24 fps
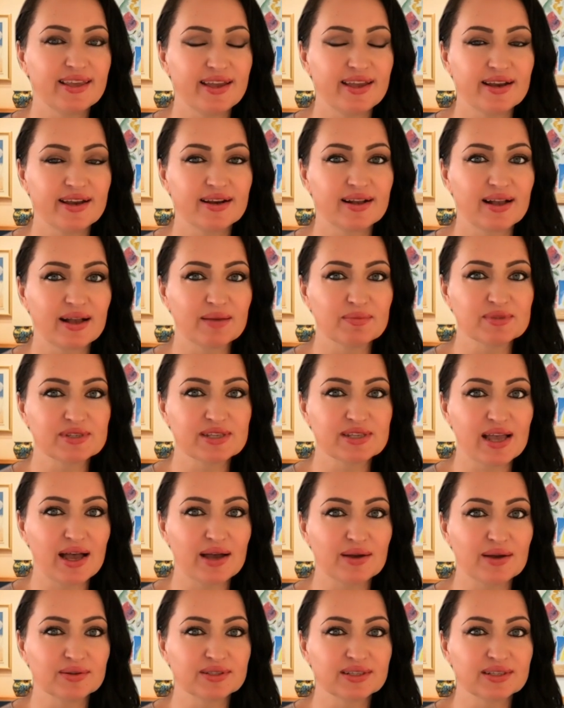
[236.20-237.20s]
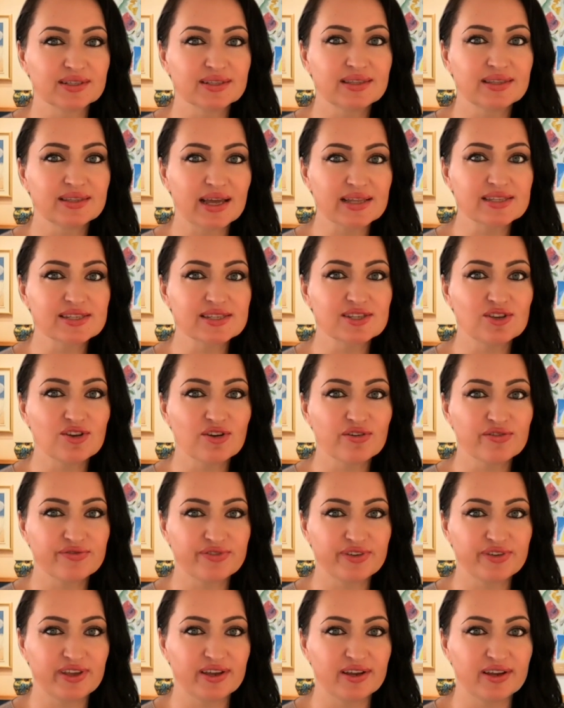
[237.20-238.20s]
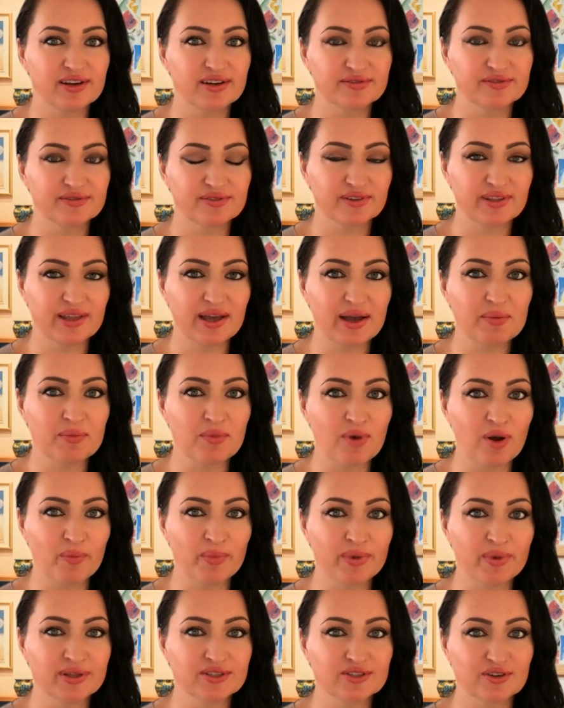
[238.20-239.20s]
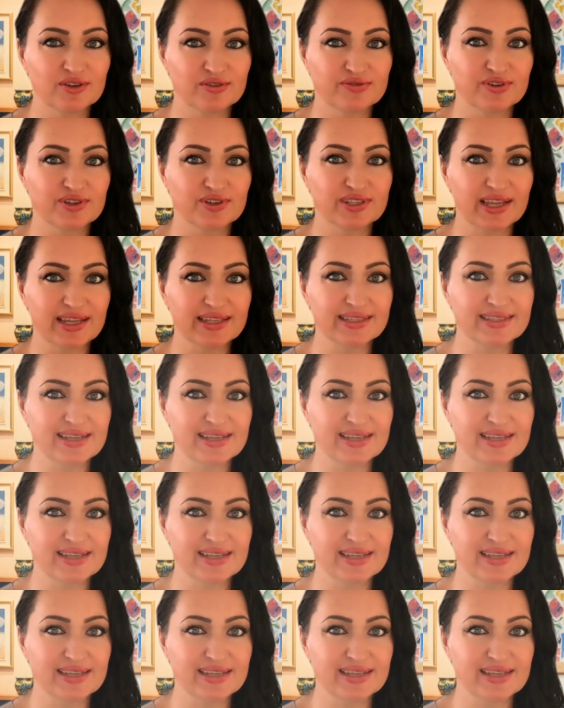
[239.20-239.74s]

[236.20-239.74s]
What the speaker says: air comes out. That's your fear for that moment or for that